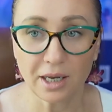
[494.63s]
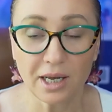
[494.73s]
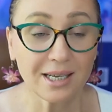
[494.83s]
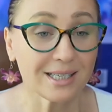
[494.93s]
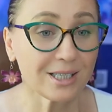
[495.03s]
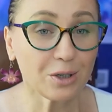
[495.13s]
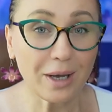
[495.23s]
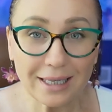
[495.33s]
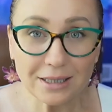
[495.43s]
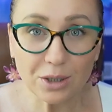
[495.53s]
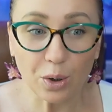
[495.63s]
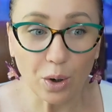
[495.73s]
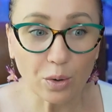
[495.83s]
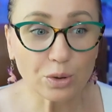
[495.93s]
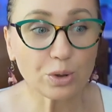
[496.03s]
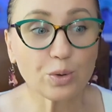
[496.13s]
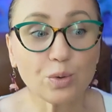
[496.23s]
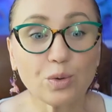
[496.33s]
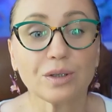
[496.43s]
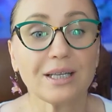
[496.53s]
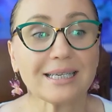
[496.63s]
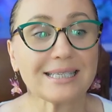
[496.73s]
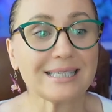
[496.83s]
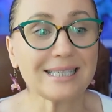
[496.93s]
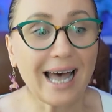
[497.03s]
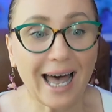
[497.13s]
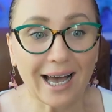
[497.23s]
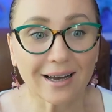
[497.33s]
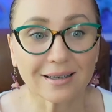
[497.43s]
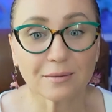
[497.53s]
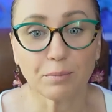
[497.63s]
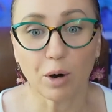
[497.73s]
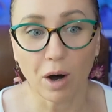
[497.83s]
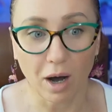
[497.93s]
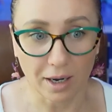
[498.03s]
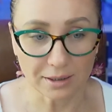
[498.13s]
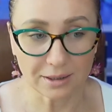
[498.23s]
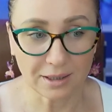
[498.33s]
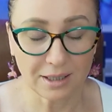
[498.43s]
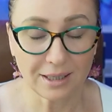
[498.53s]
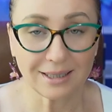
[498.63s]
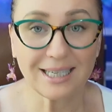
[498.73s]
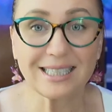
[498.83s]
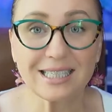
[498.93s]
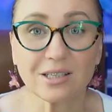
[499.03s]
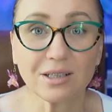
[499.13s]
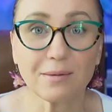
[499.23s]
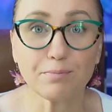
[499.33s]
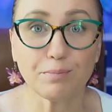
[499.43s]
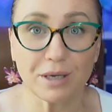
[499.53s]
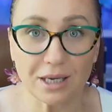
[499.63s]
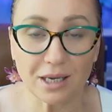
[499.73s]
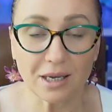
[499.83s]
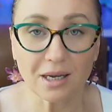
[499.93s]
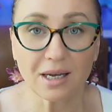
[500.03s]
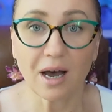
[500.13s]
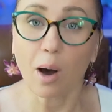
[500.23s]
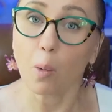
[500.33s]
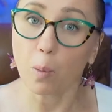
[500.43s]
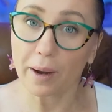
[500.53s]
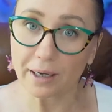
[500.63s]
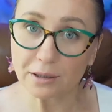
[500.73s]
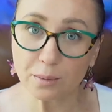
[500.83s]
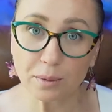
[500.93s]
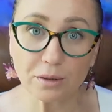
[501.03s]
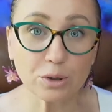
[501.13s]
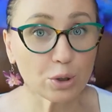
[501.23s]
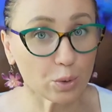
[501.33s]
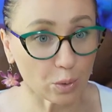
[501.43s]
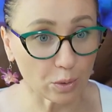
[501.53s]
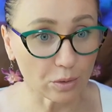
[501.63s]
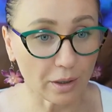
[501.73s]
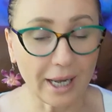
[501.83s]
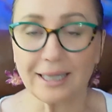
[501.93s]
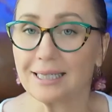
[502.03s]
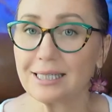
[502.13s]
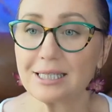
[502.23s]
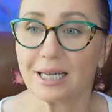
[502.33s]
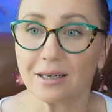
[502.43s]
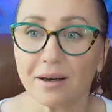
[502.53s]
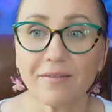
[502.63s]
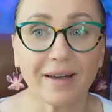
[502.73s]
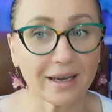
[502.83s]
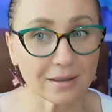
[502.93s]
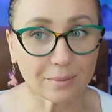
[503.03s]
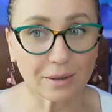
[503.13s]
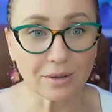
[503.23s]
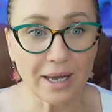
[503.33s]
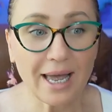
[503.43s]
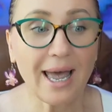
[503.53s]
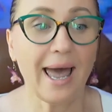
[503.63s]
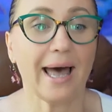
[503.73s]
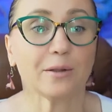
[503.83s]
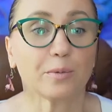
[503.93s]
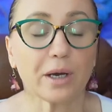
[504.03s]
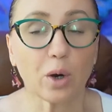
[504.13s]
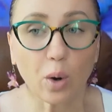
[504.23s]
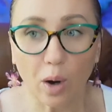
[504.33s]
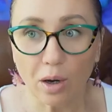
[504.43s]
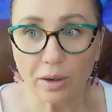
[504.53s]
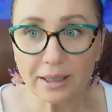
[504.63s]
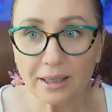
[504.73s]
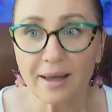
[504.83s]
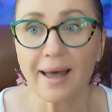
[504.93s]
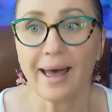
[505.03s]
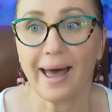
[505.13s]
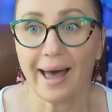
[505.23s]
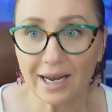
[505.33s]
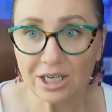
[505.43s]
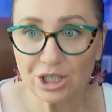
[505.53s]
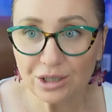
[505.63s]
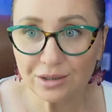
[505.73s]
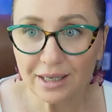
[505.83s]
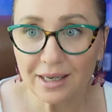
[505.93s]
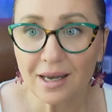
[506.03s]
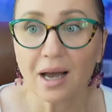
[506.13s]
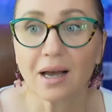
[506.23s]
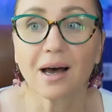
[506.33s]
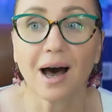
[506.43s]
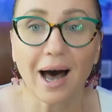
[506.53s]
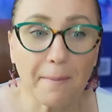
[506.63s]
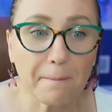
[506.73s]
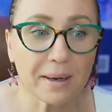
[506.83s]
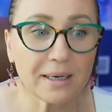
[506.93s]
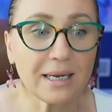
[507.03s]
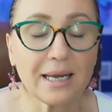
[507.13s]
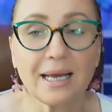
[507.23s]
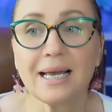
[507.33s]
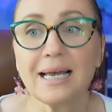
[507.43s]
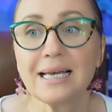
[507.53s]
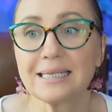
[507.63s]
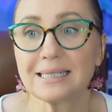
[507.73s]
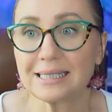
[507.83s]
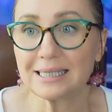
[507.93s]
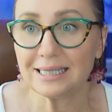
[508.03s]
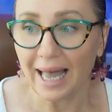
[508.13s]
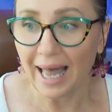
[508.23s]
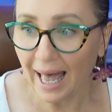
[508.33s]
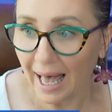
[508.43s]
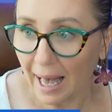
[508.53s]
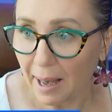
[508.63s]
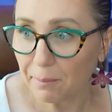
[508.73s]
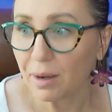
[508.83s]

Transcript: So let's go to the second part. This is going to be available tool, and it's still available, and we call it actually company snapshot,